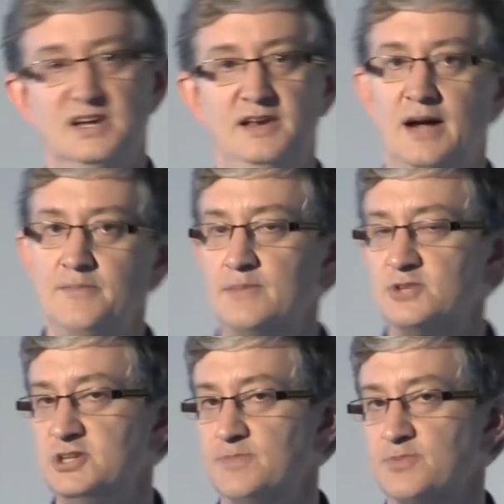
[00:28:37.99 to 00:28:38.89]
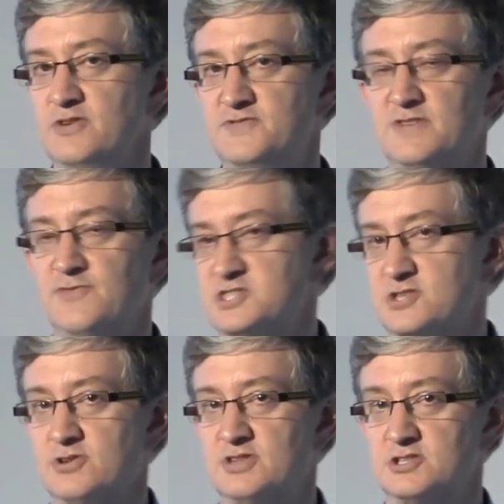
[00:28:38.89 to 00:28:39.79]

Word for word: non-membership proofs if we sort the